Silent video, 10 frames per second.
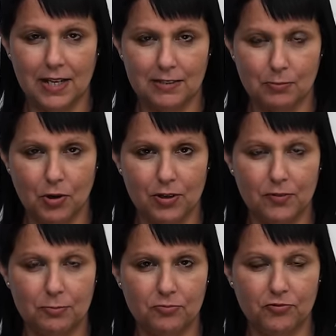That's part of
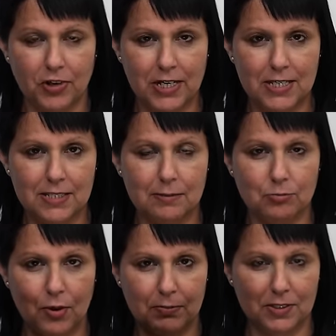a phrase,
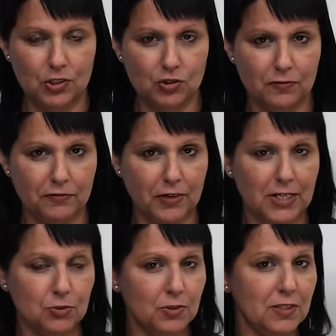a prepositional
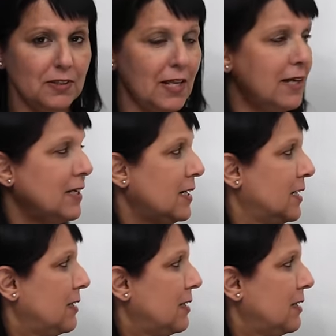phrase within that,